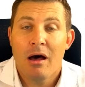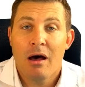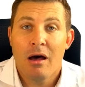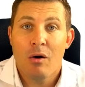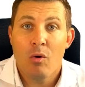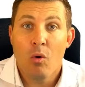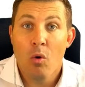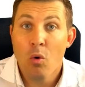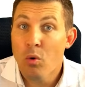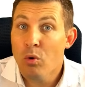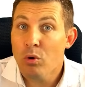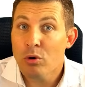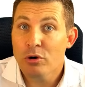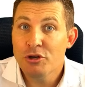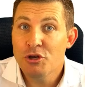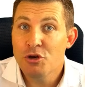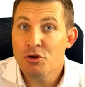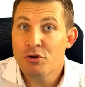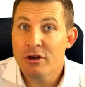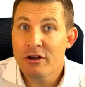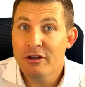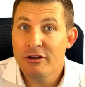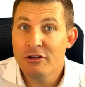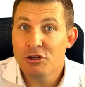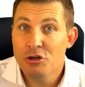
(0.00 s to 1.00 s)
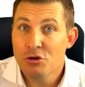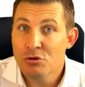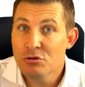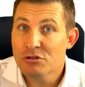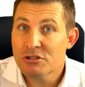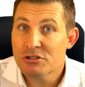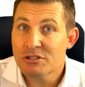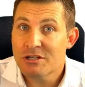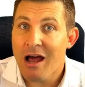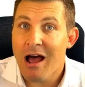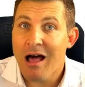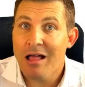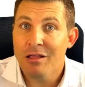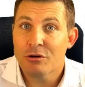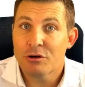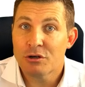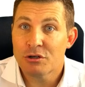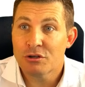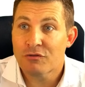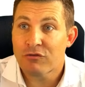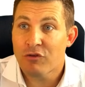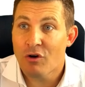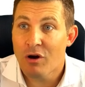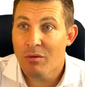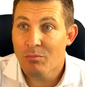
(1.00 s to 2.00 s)
or you could use dollars
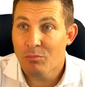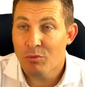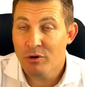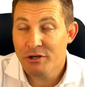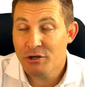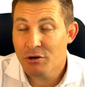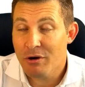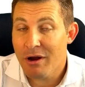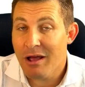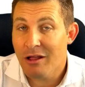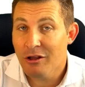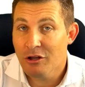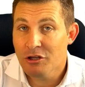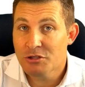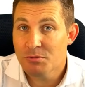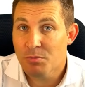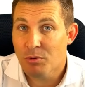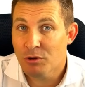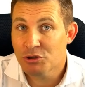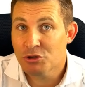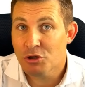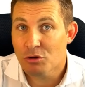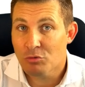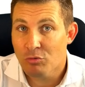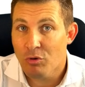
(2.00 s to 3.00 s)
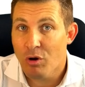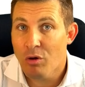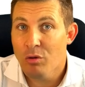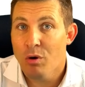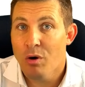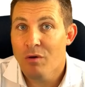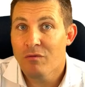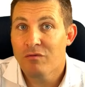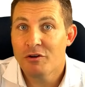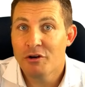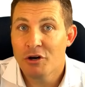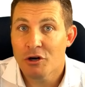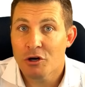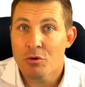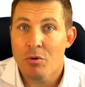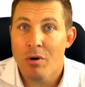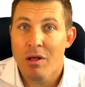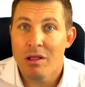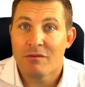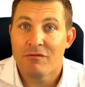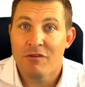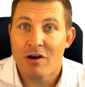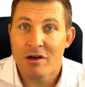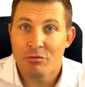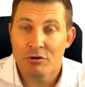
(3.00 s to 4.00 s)
from when you're eligible to roll over your
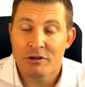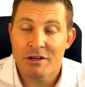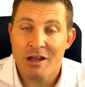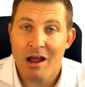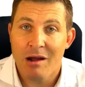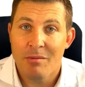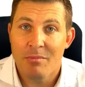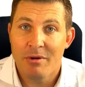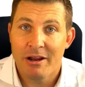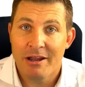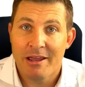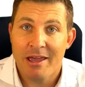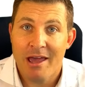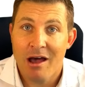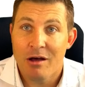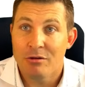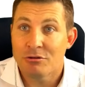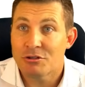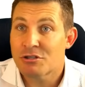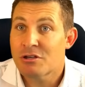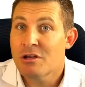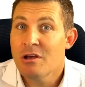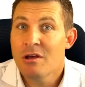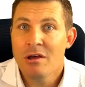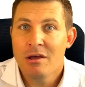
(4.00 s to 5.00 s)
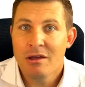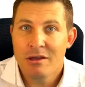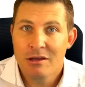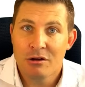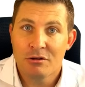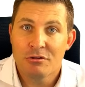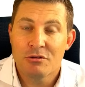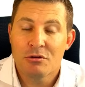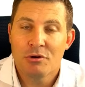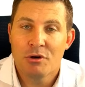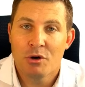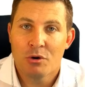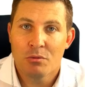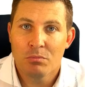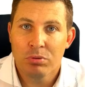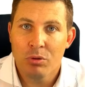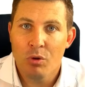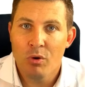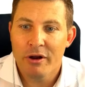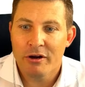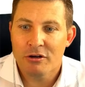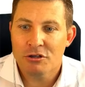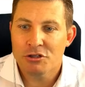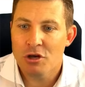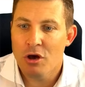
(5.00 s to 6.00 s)
qualified retirement accounts, through your
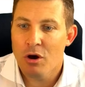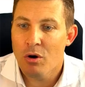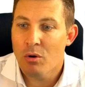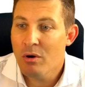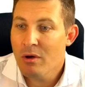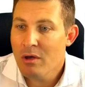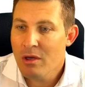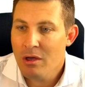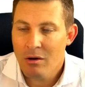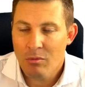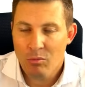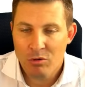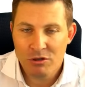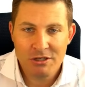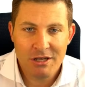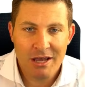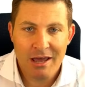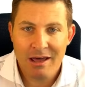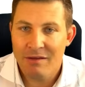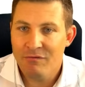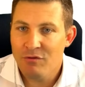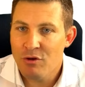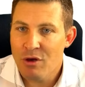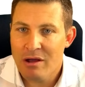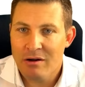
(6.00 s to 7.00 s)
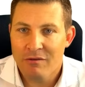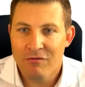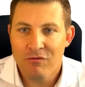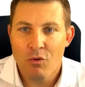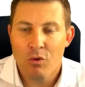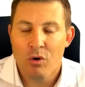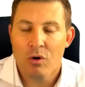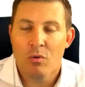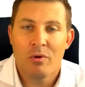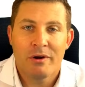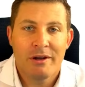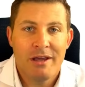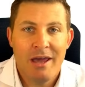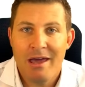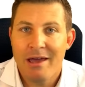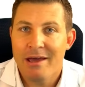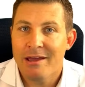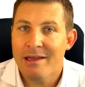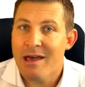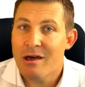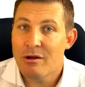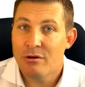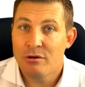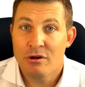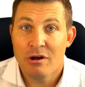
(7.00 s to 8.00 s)
employer. So once again, if you had a 401k
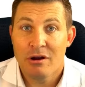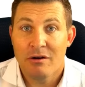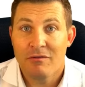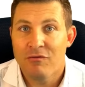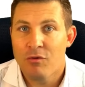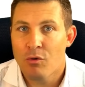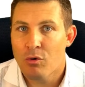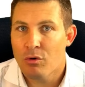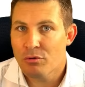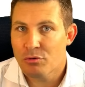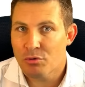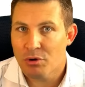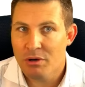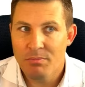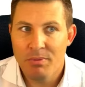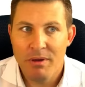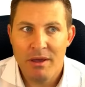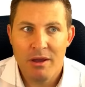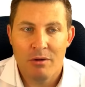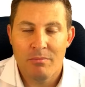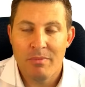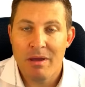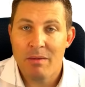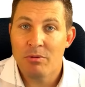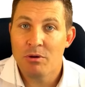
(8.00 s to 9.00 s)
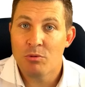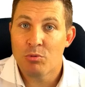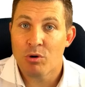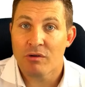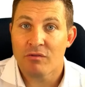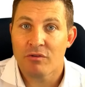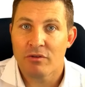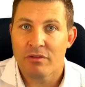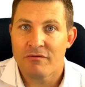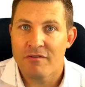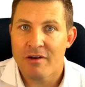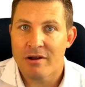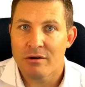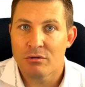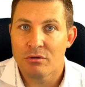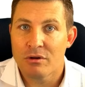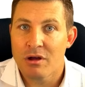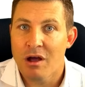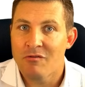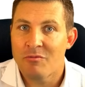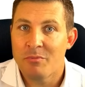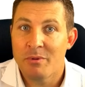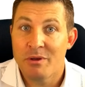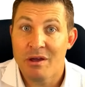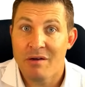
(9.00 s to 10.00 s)
account, or you had a 403b, or maybe you work for the federal
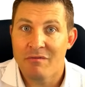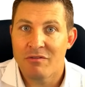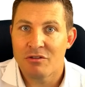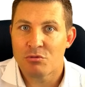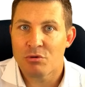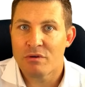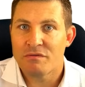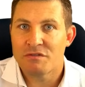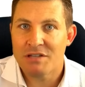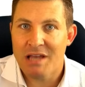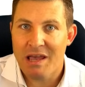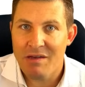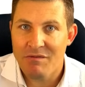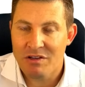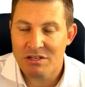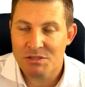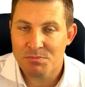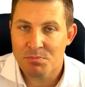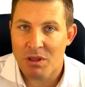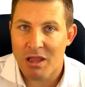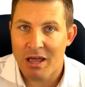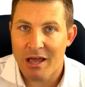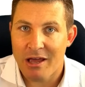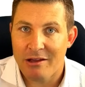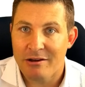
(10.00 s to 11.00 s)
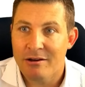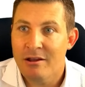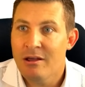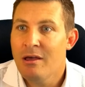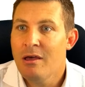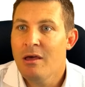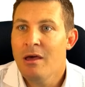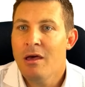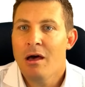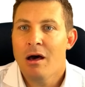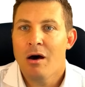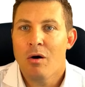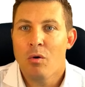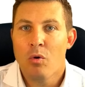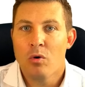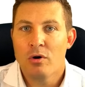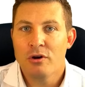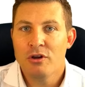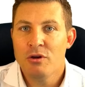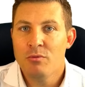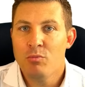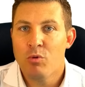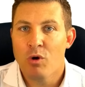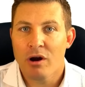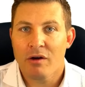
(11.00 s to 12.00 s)
government, you have a thrift savings plan, or you
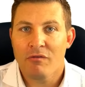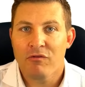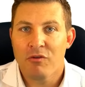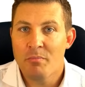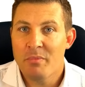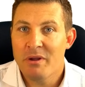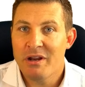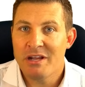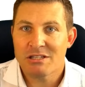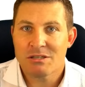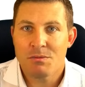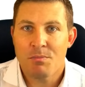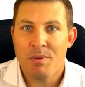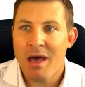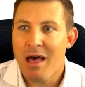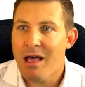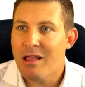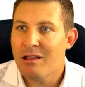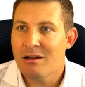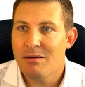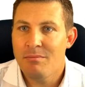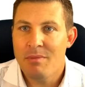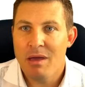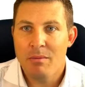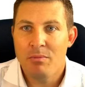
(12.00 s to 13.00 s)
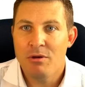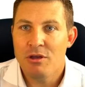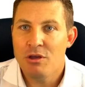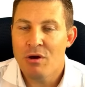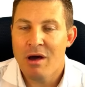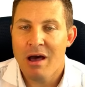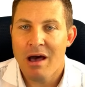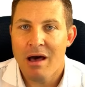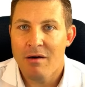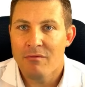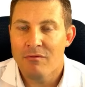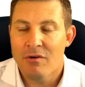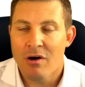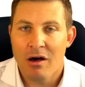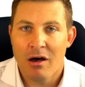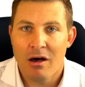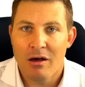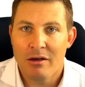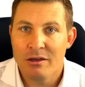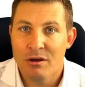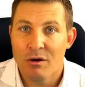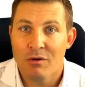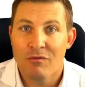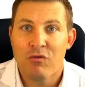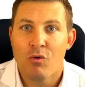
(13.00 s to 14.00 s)
work for a municipality, maybe you have a
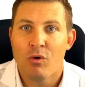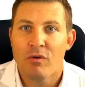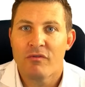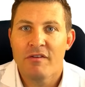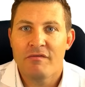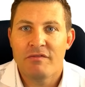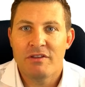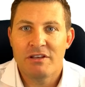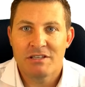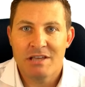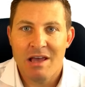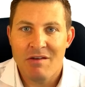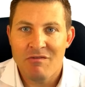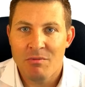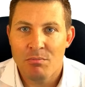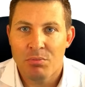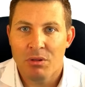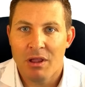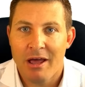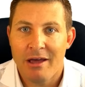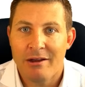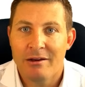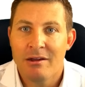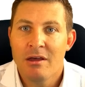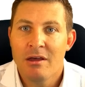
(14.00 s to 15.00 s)
457 plan.